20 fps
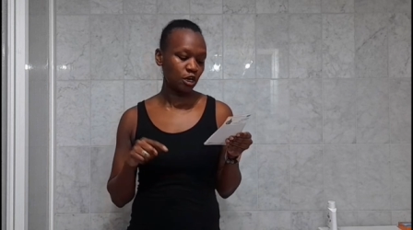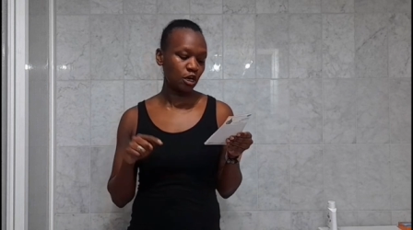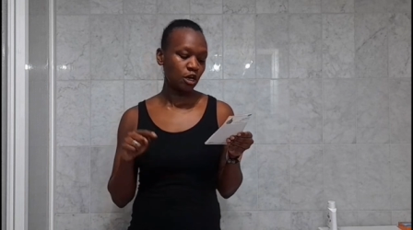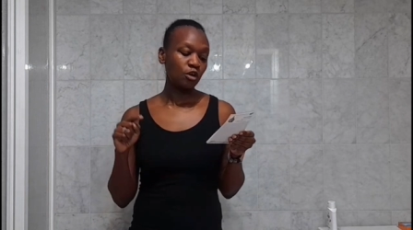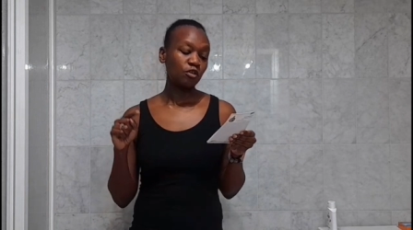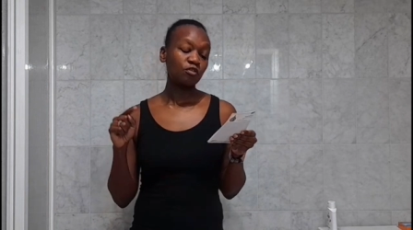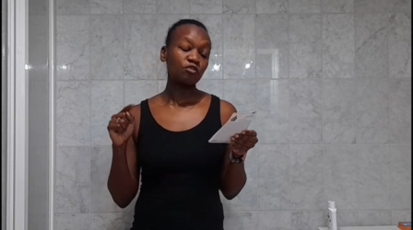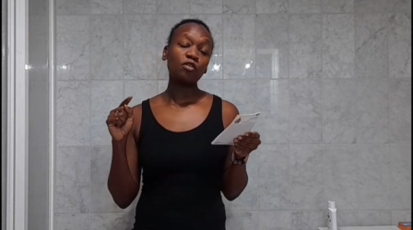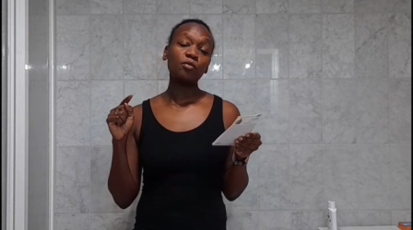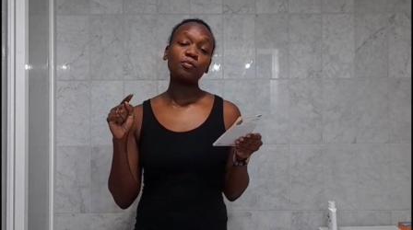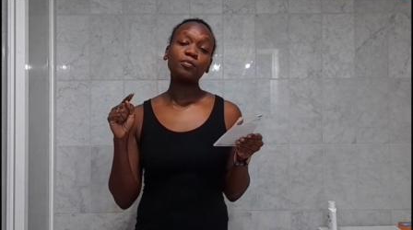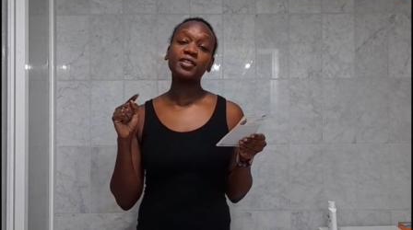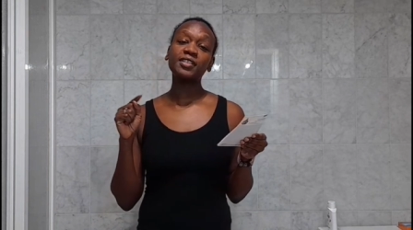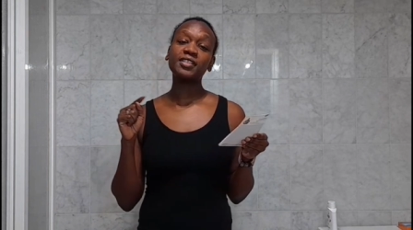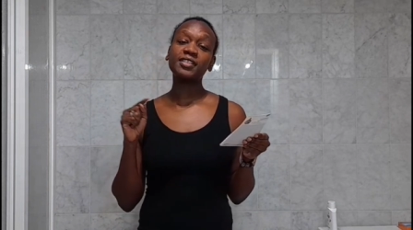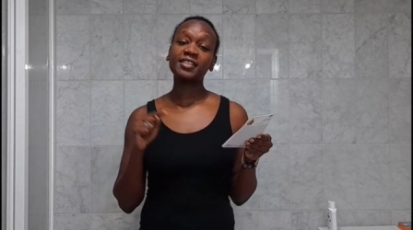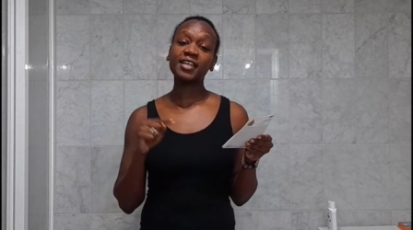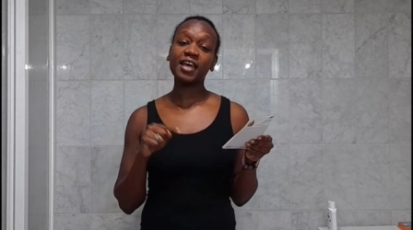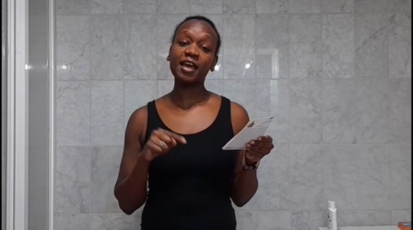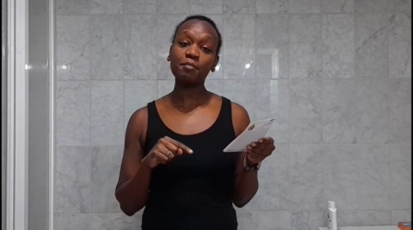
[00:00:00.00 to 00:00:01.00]
from
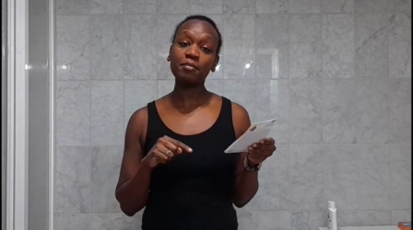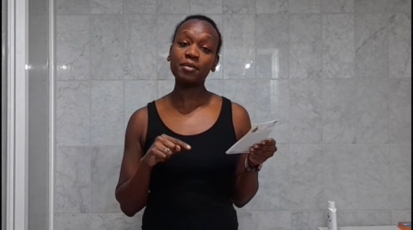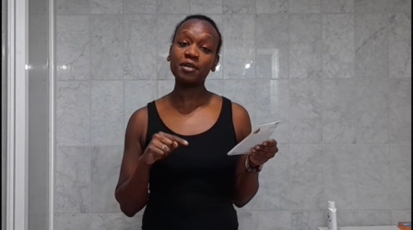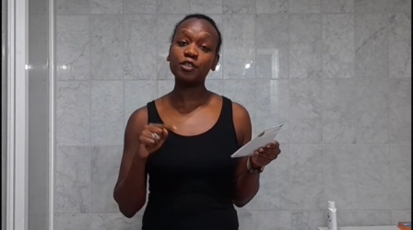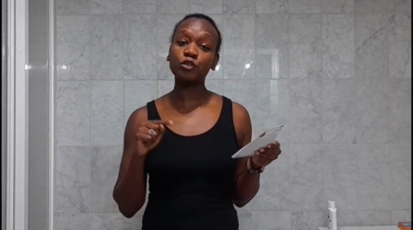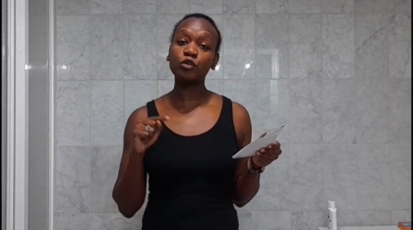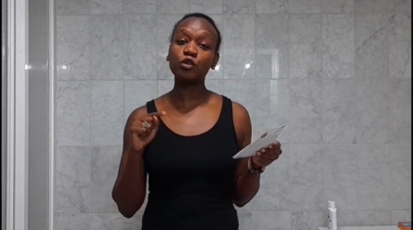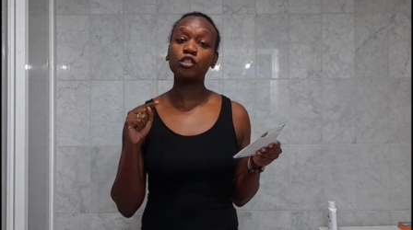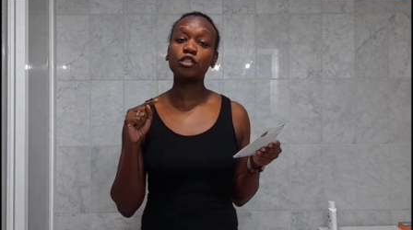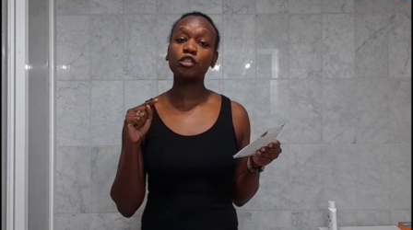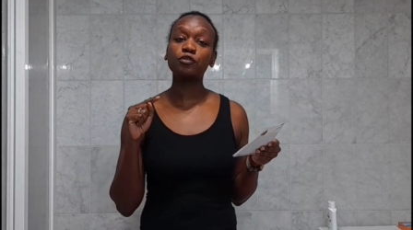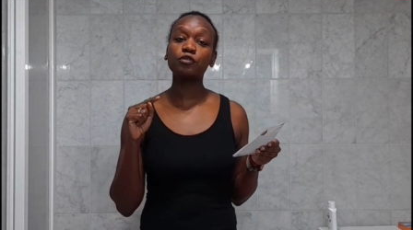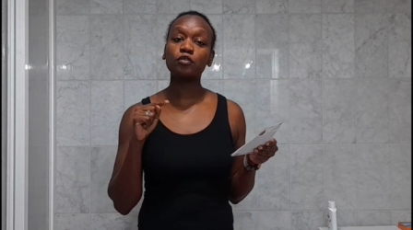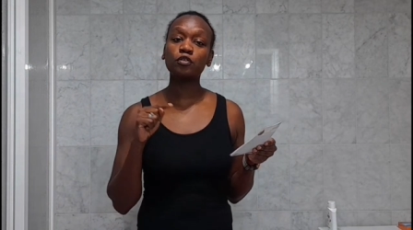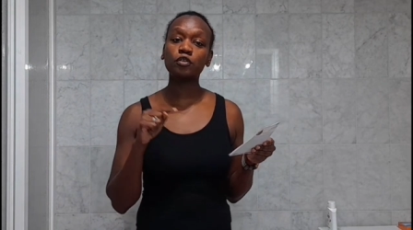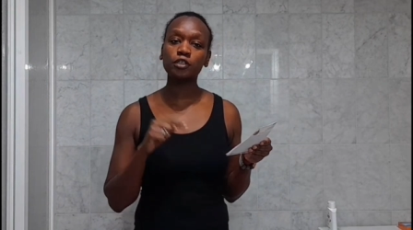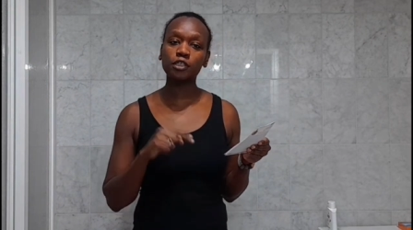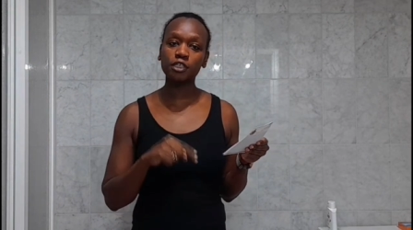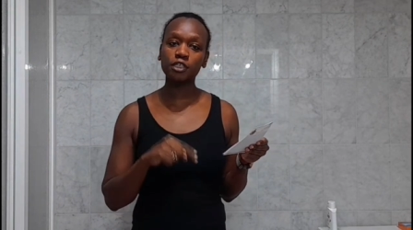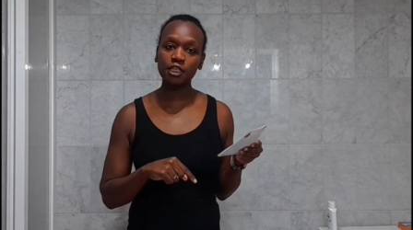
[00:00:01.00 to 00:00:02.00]
December
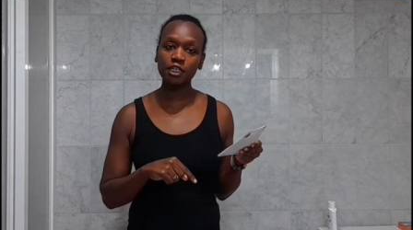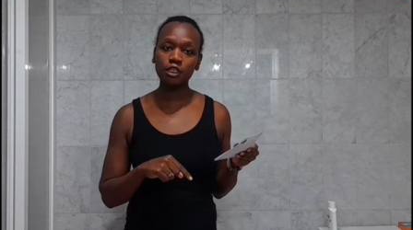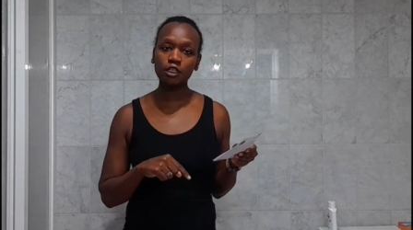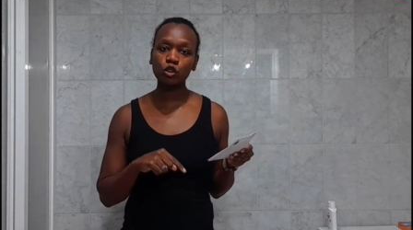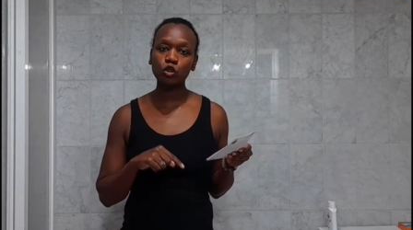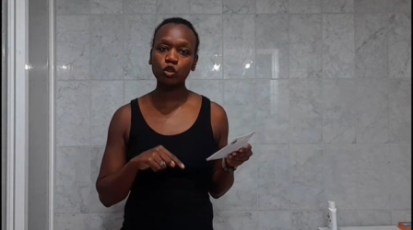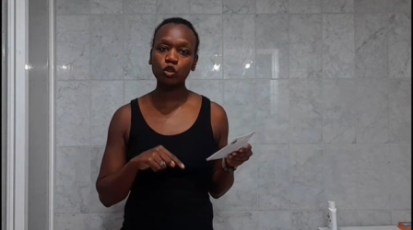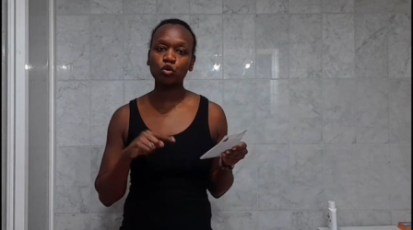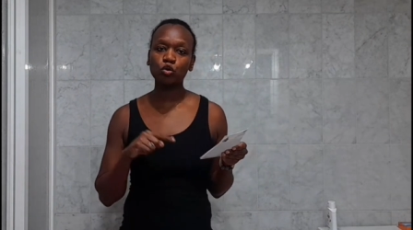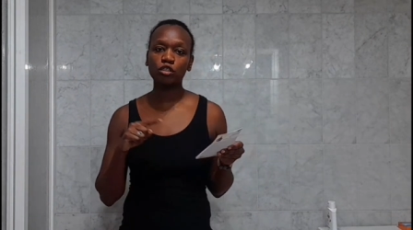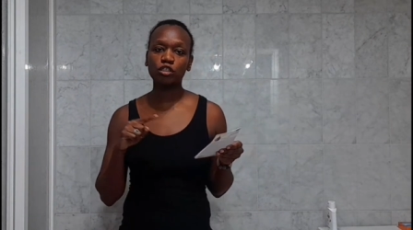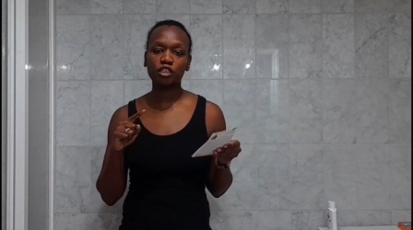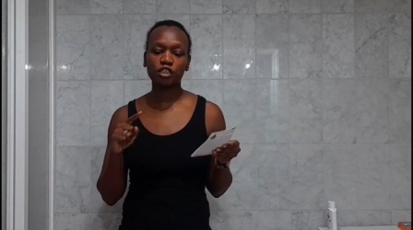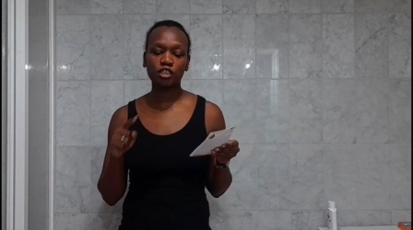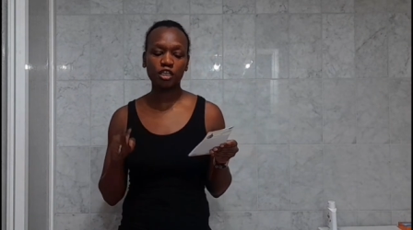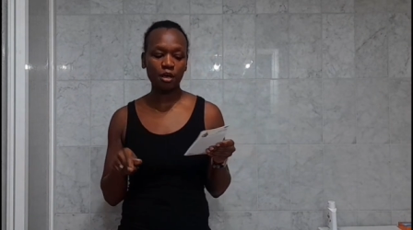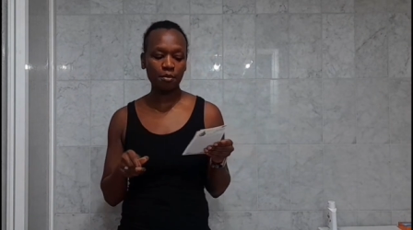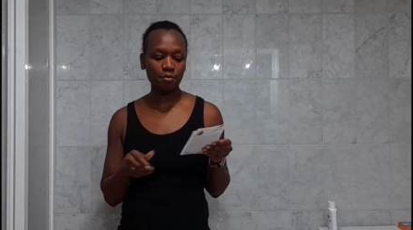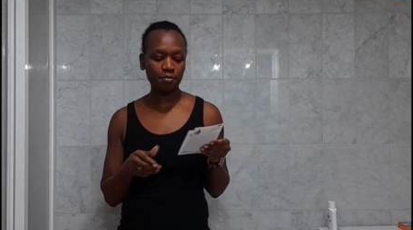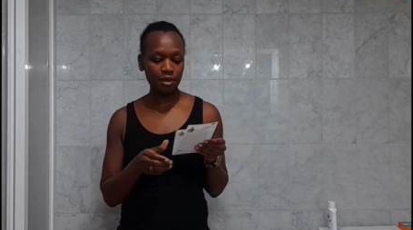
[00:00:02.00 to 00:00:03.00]
2014 to
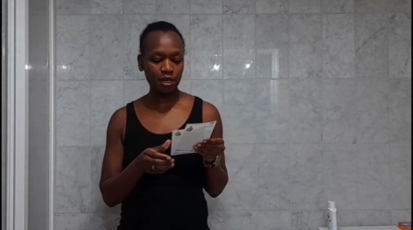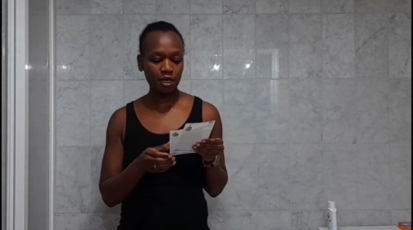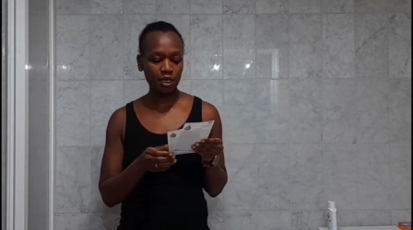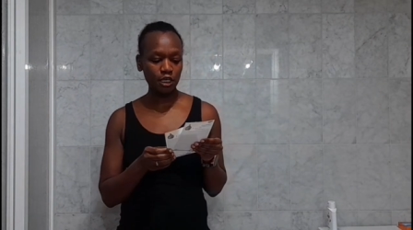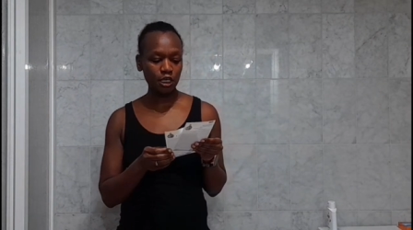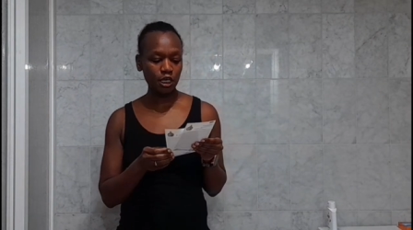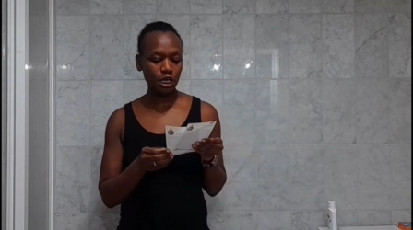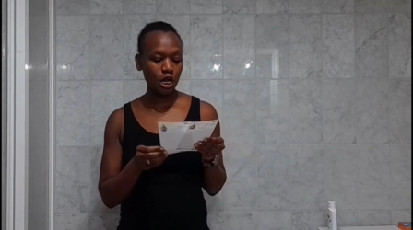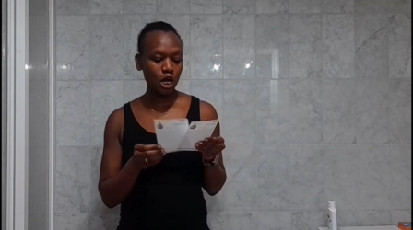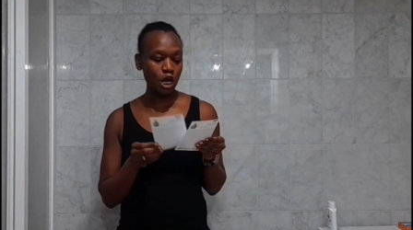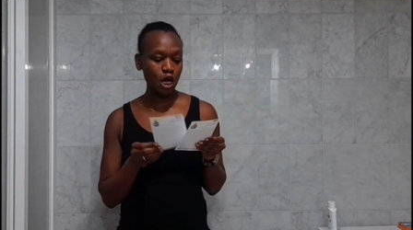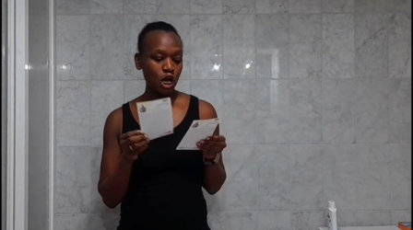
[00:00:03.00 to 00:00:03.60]
December